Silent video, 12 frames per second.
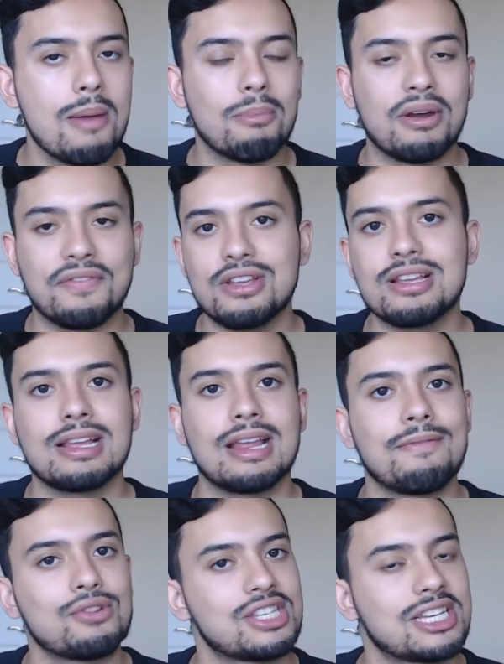but if you can
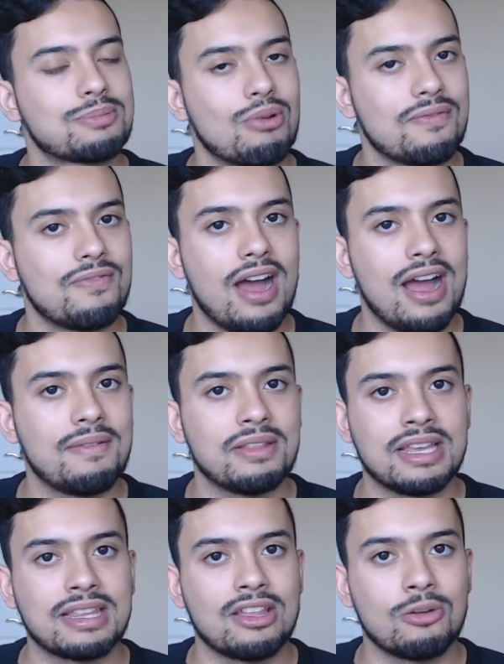get him for $6.5, I
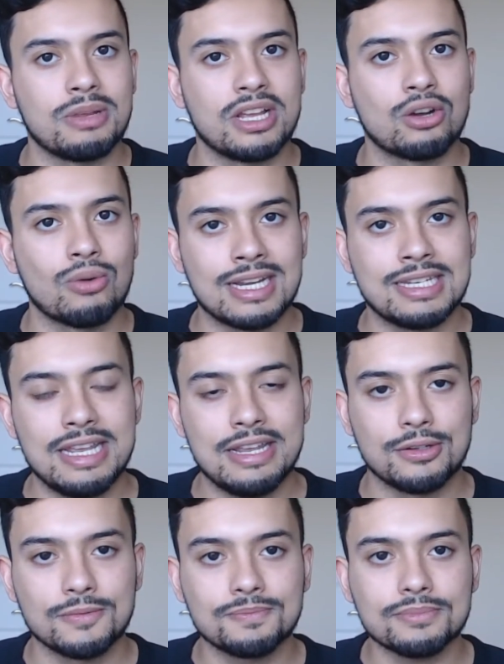think that'll be a great
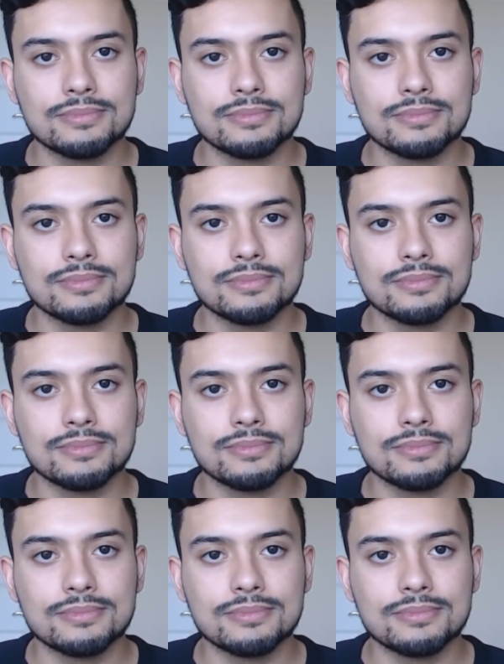deal.